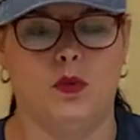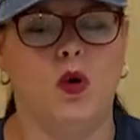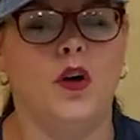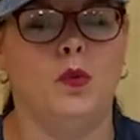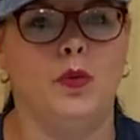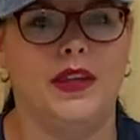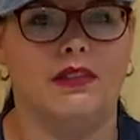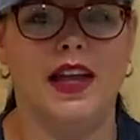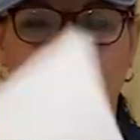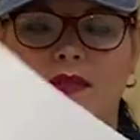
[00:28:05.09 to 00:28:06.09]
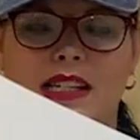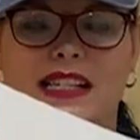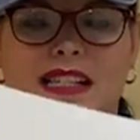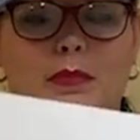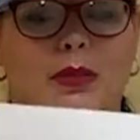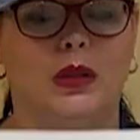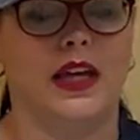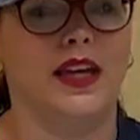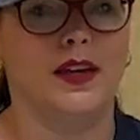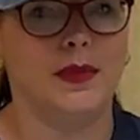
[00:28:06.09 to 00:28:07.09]
What will be left is a
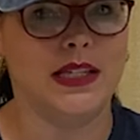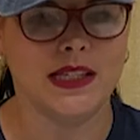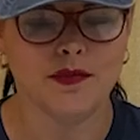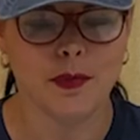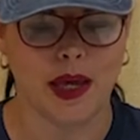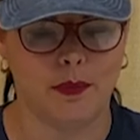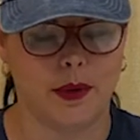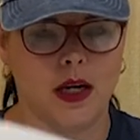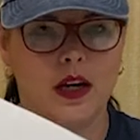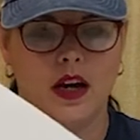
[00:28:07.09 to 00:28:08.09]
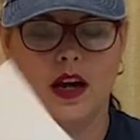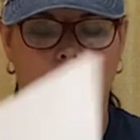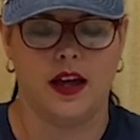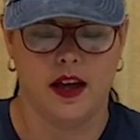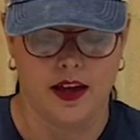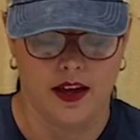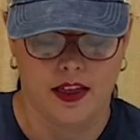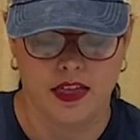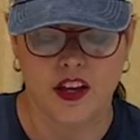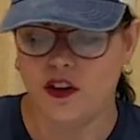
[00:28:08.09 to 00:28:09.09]
blank piece of paper
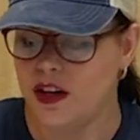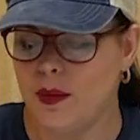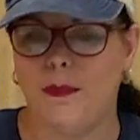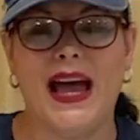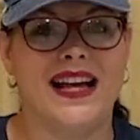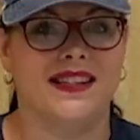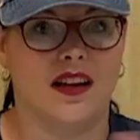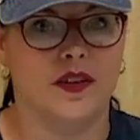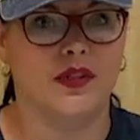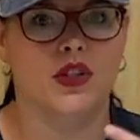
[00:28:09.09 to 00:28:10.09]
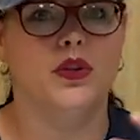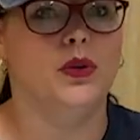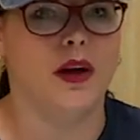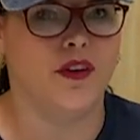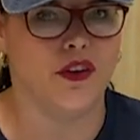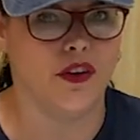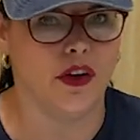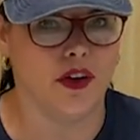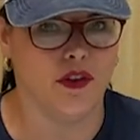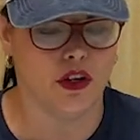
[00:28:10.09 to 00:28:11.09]
that you're gonna pass off to whoever you're
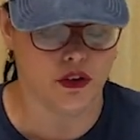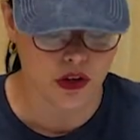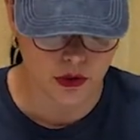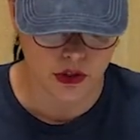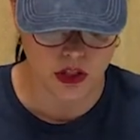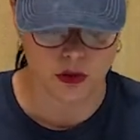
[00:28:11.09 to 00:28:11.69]
giving your note to.